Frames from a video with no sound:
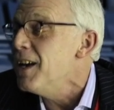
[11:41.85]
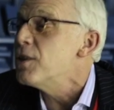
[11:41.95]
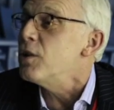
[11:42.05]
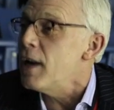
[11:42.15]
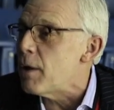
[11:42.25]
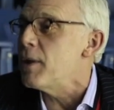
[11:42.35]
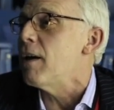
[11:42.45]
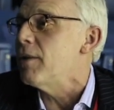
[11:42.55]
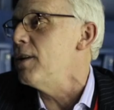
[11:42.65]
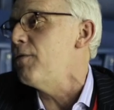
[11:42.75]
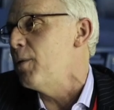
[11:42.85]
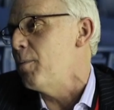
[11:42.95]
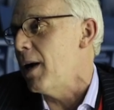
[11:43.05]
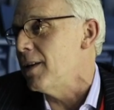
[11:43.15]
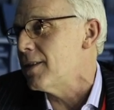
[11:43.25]
So now they have a different
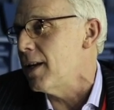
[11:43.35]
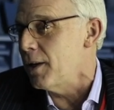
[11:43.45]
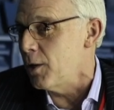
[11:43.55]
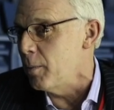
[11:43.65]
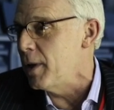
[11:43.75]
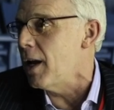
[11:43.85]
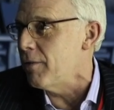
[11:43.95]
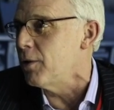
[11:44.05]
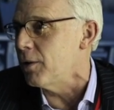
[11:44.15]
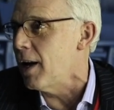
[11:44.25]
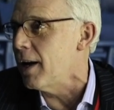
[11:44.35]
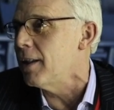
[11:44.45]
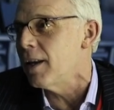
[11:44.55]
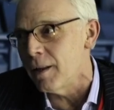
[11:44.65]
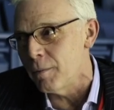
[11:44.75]
mindset. They come in, they have a good night,
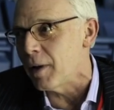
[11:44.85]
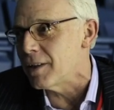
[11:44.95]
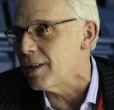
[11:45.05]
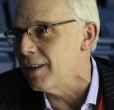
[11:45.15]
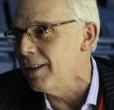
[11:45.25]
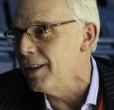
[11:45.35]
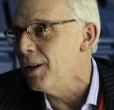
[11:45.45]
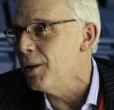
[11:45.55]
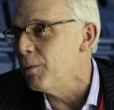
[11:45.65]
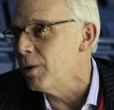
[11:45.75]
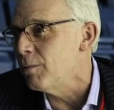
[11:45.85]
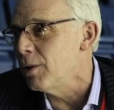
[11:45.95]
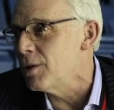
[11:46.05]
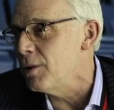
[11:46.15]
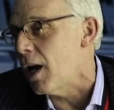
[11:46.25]
and then they might say,
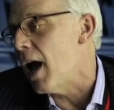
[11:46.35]
we'll do that.